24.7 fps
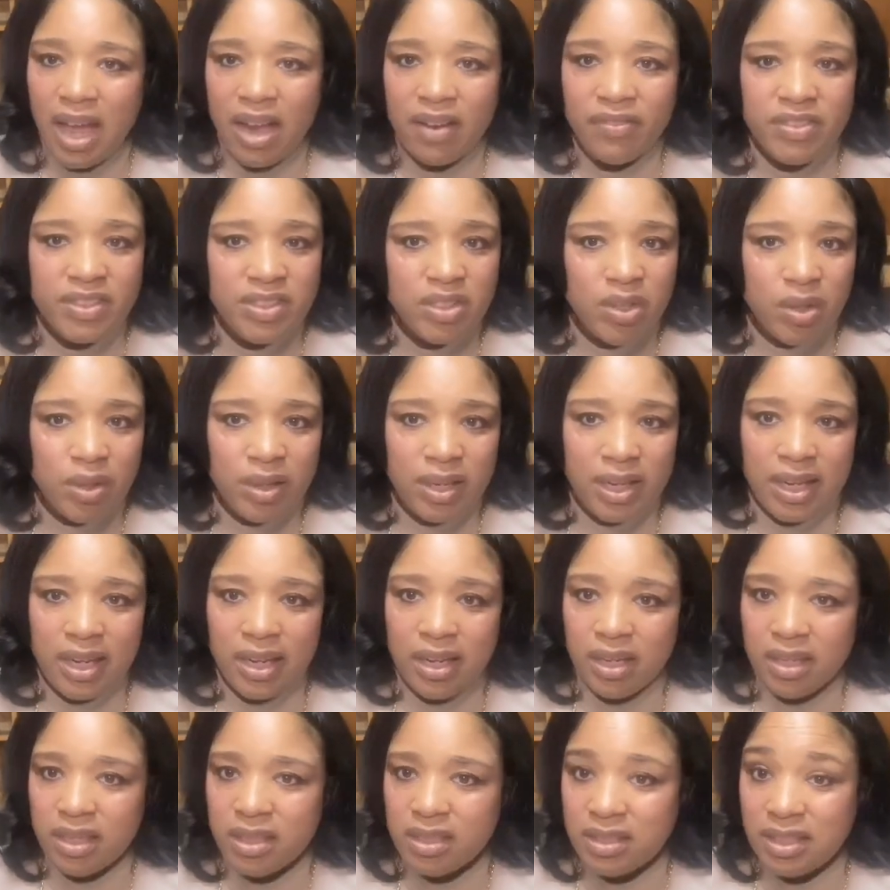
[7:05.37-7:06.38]
is going to hit
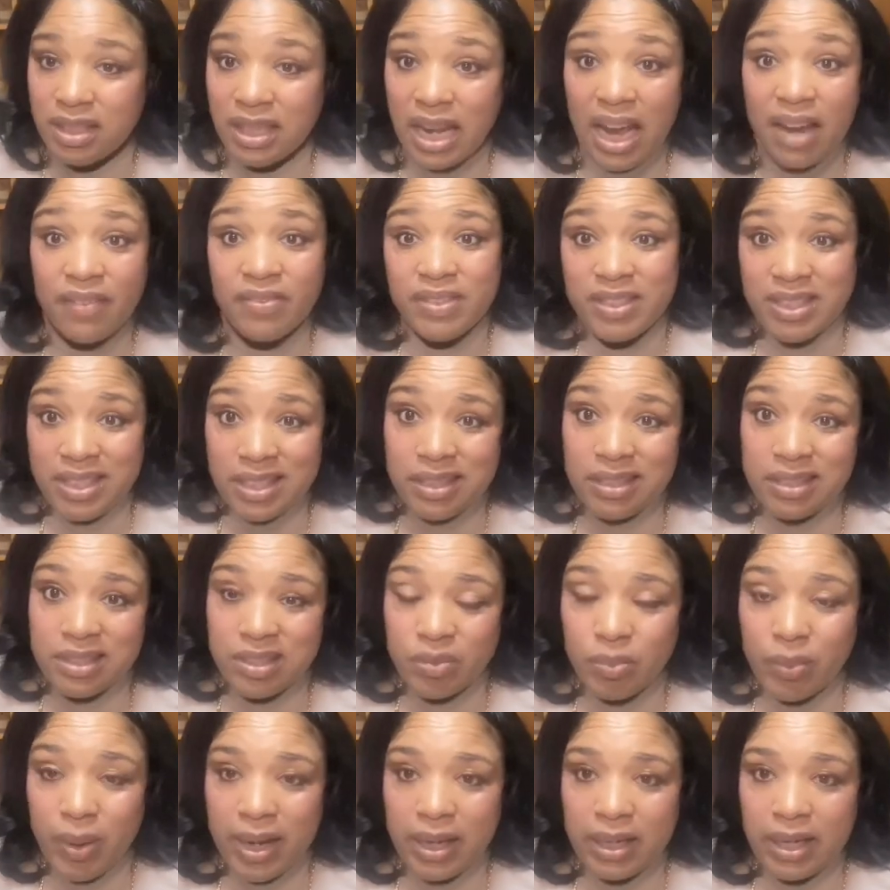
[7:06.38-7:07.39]
us. Life is hitting us
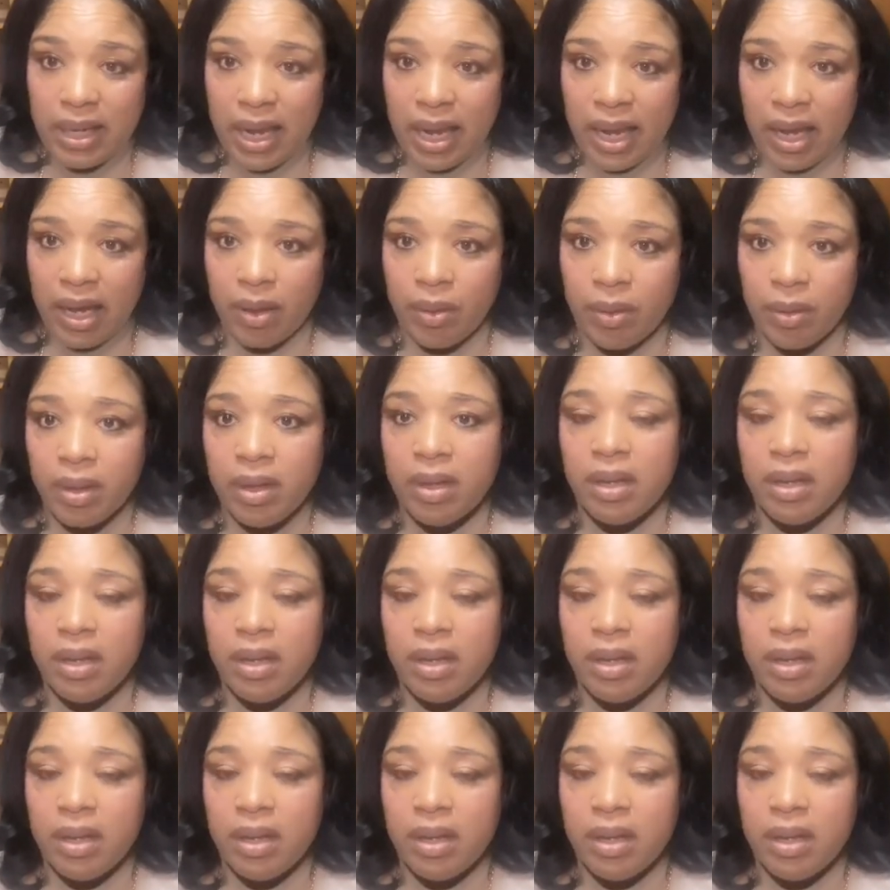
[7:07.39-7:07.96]
right now.